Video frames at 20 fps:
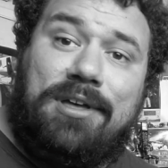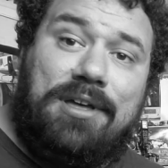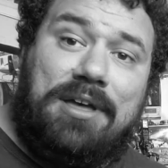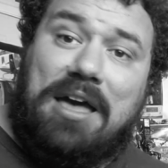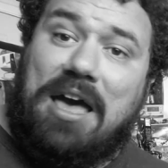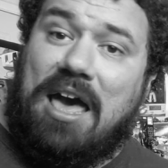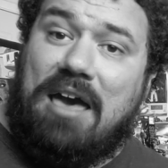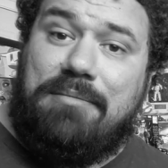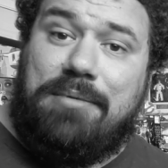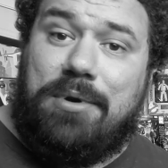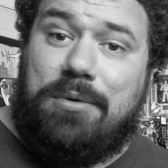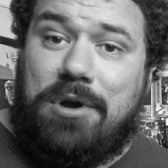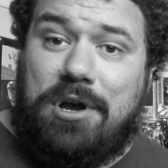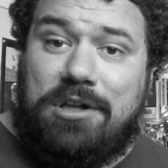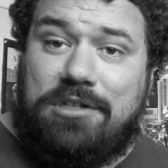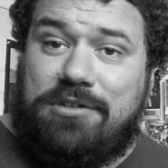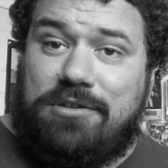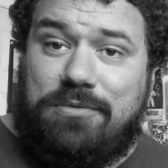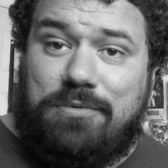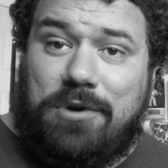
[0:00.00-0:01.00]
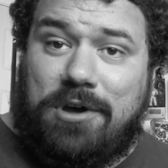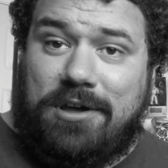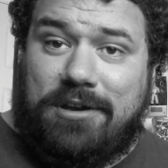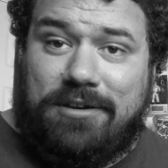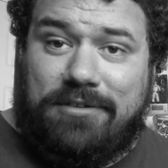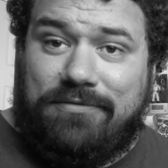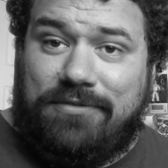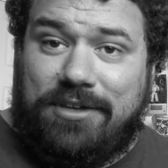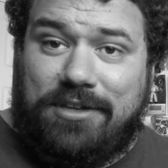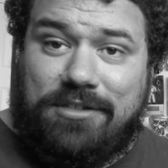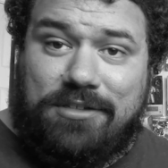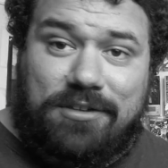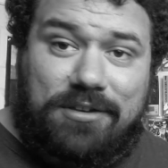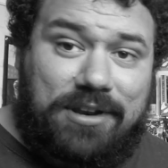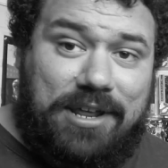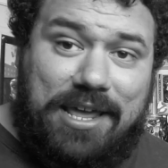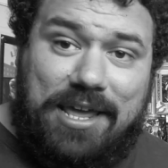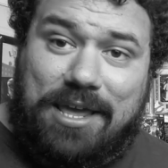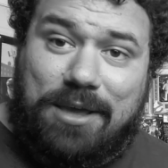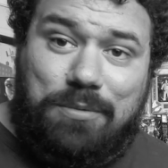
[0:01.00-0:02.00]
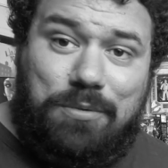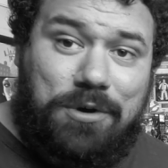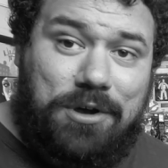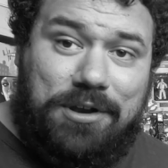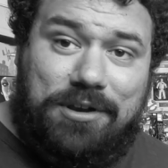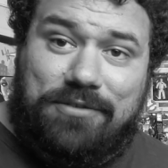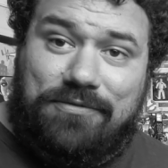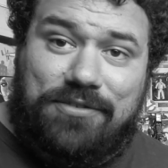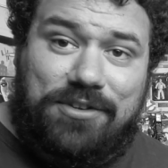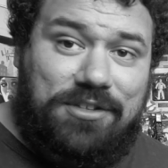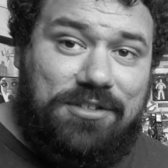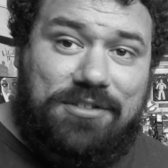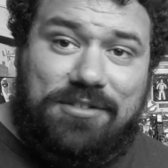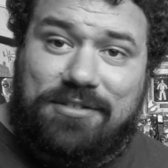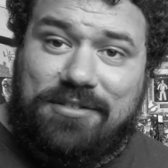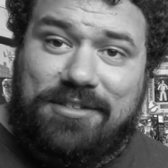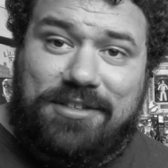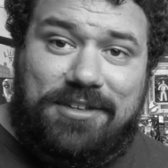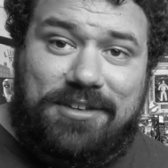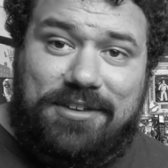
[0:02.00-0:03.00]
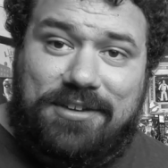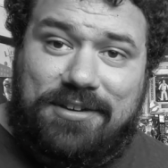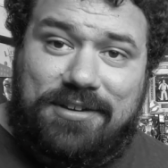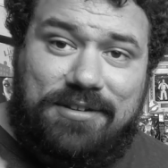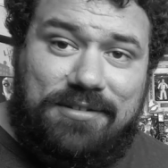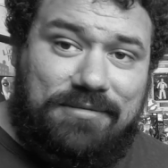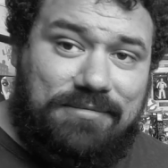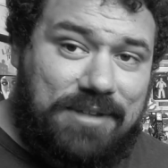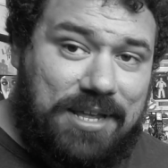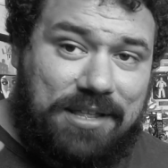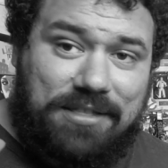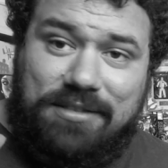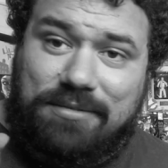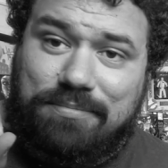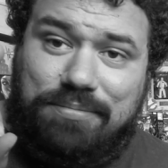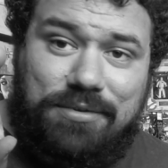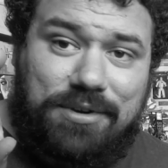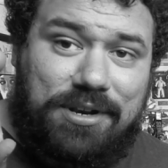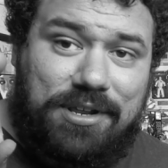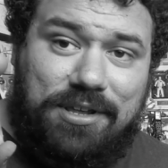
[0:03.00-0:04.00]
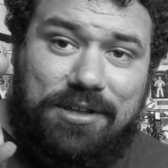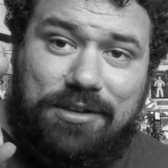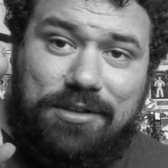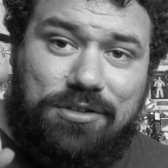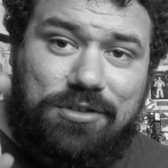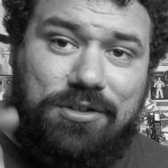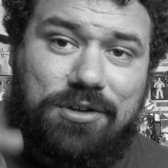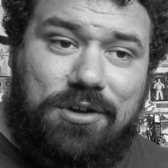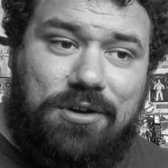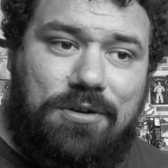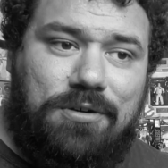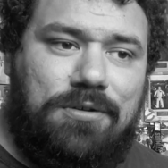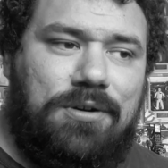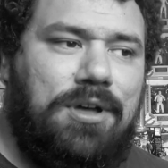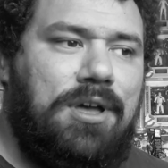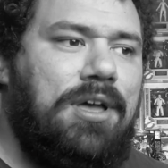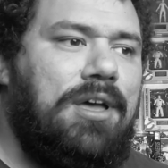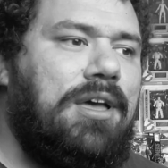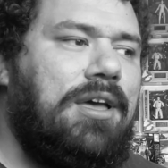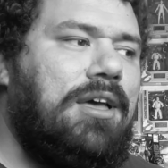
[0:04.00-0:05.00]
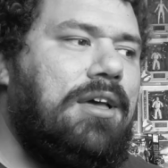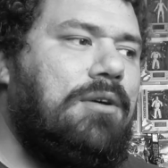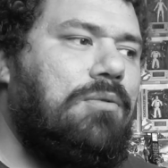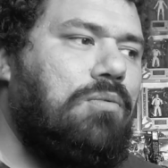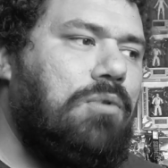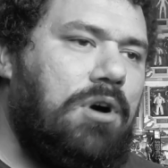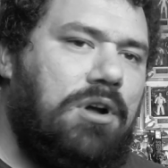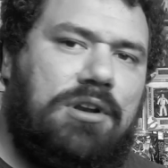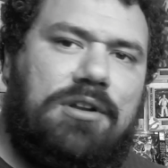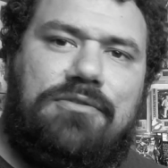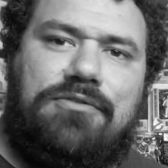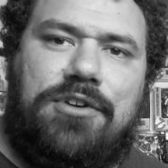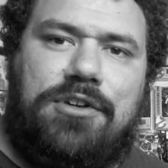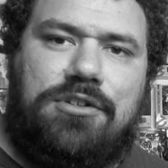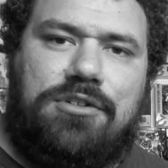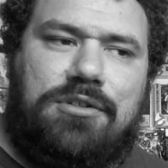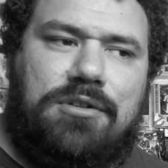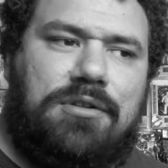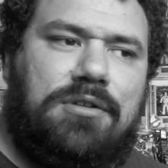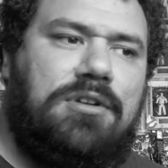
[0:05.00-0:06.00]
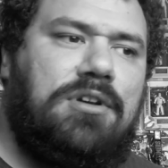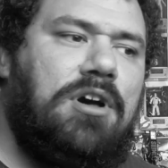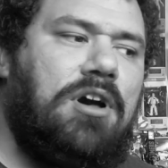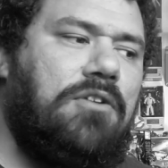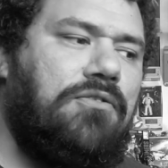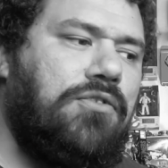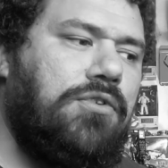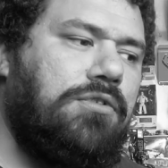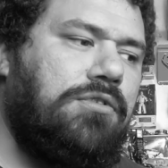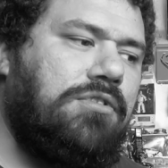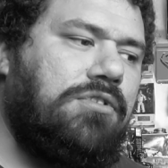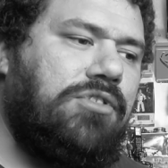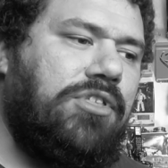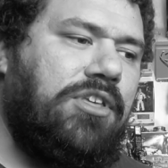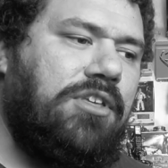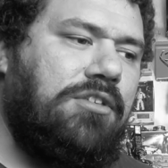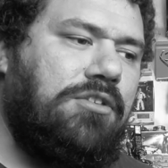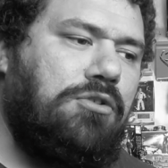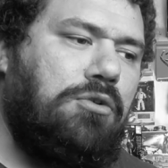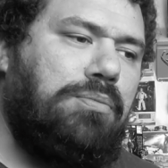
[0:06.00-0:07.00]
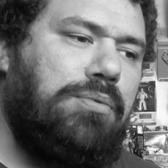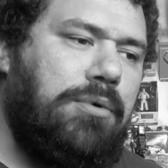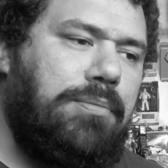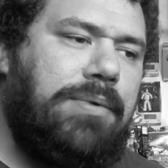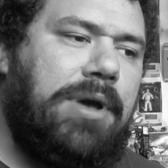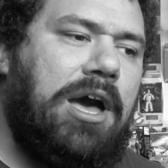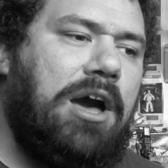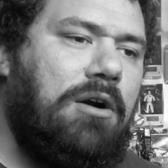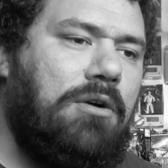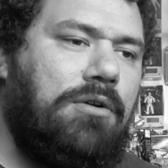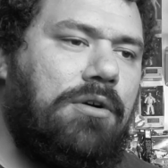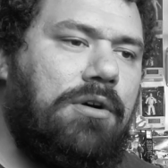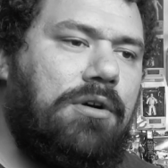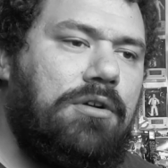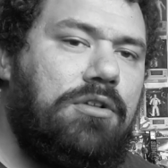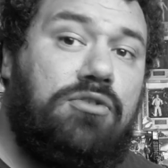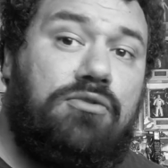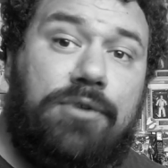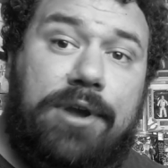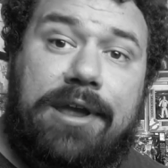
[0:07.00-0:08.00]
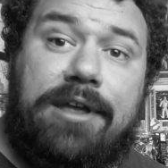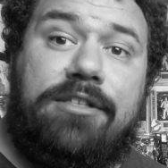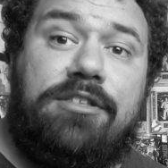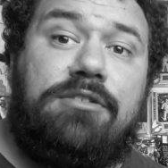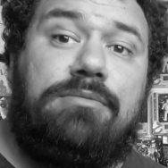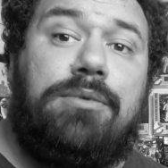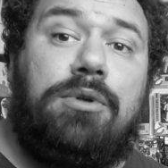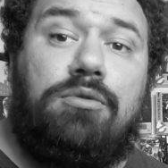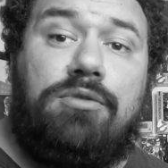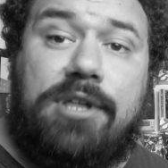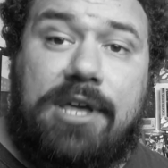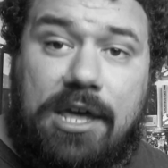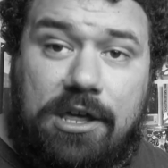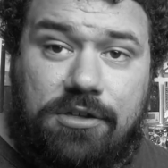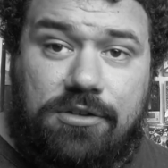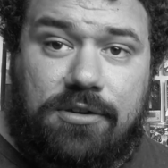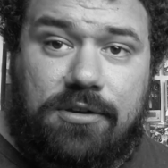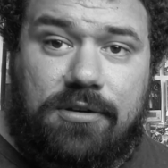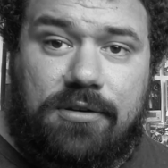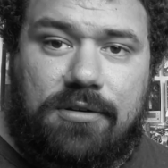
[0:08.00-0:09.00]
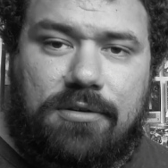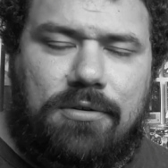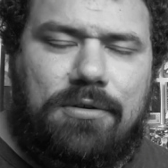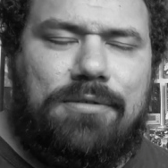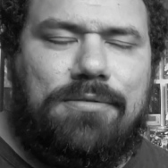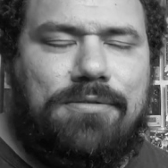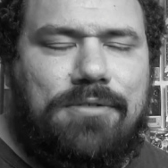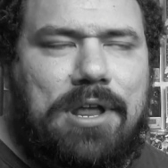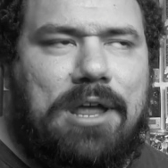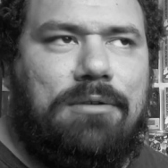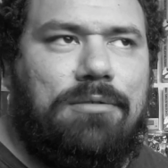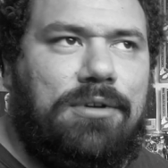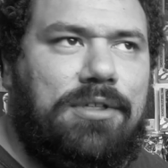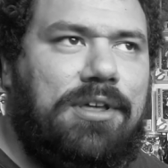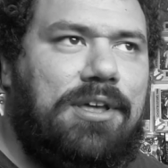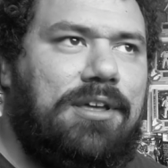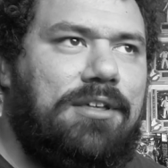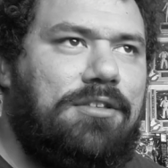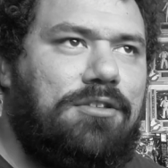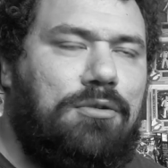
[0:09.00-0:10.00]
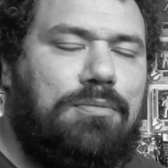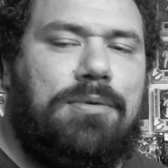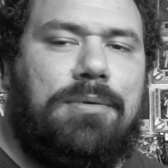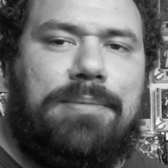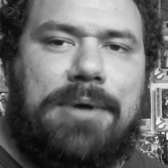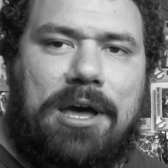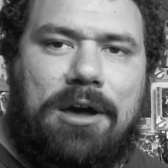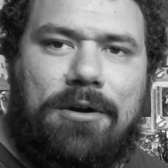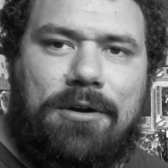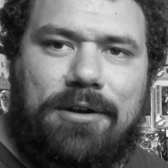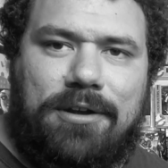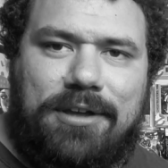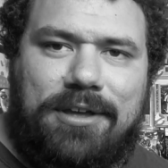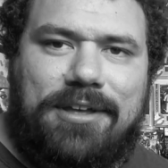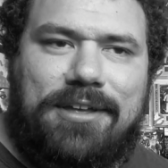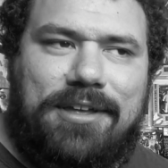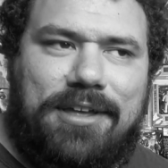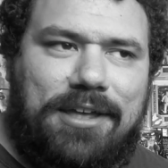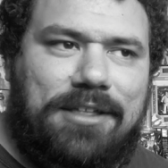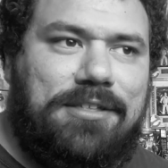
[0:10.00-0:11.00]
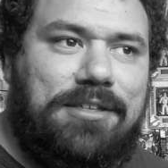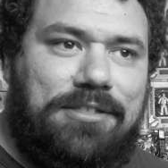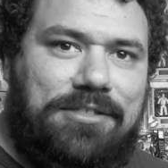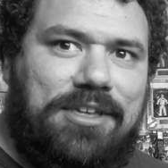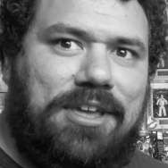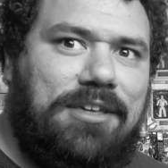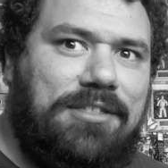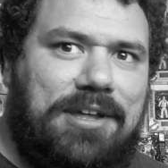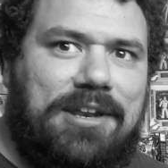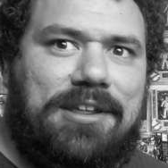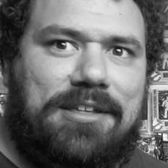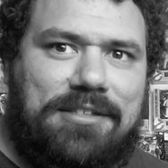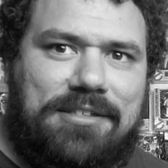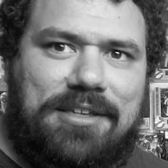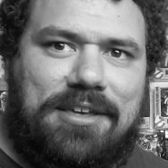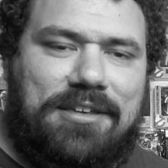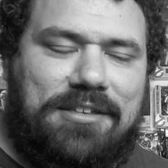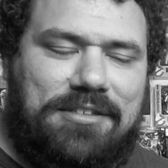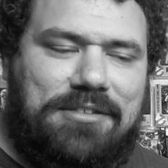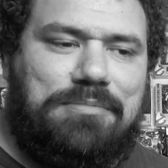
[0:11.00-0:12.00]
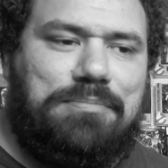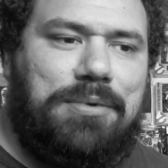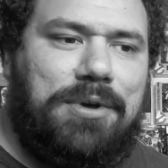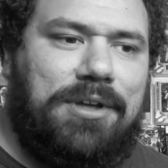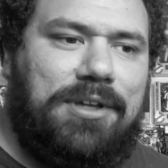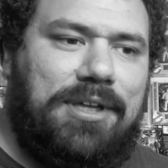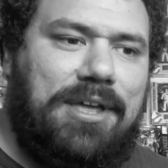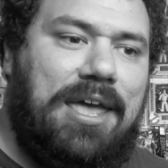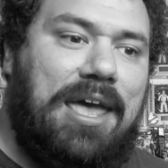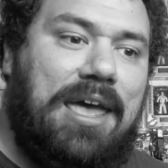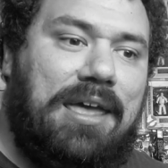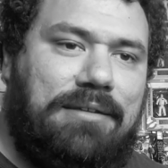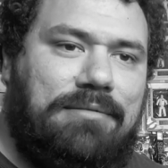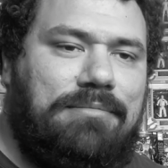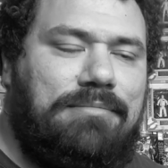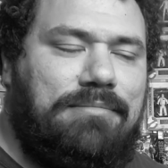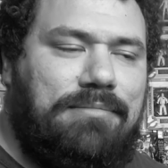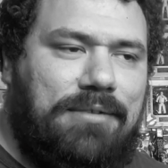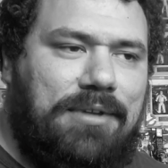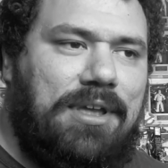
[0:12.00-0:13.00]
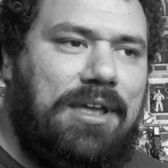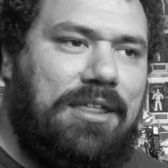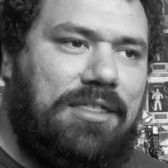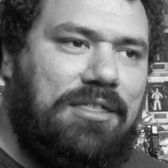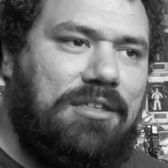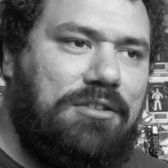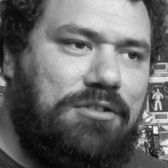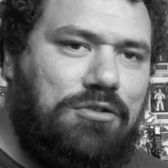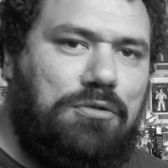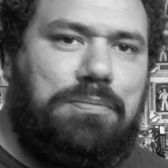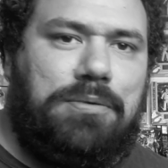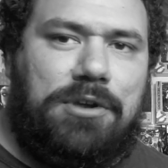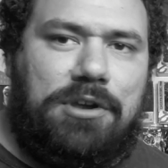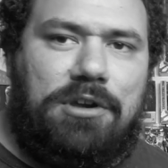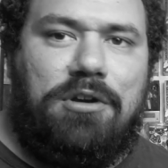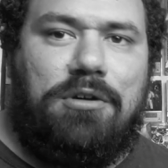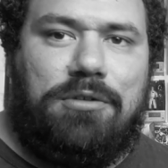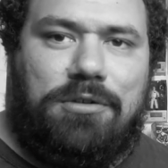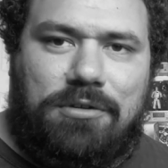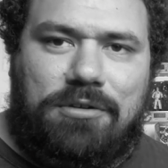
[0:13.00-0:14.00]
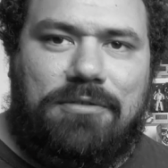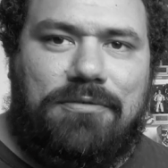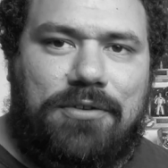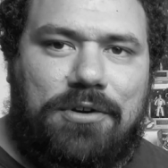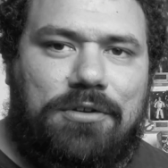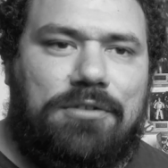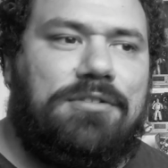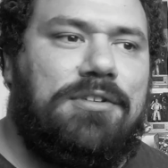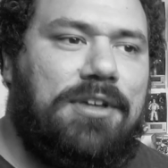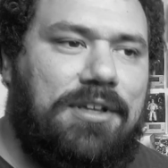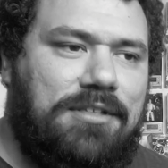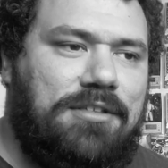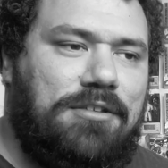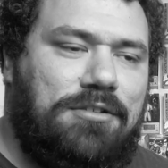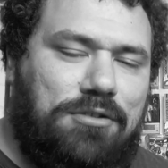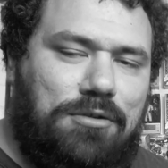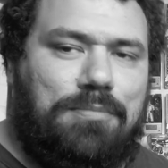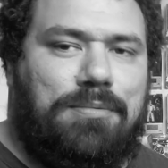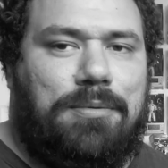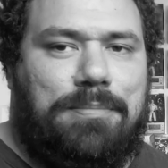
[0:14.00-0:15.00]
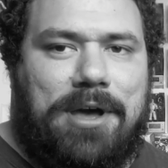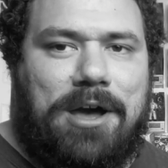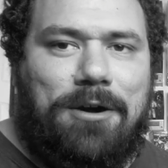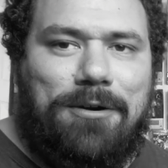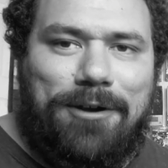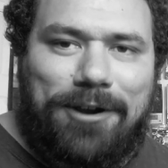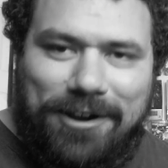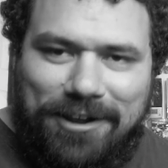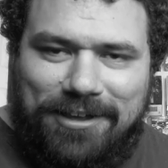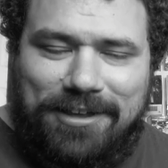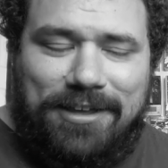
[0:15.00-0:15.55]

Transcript: I've been watching WandaVision. Hey, WandaVision's good. That's a pretty good show. WandaVision covers the superpower transmutation. Or it's not really a superpower. It's a thing that exists, but in the superhero universe, it's a superpower.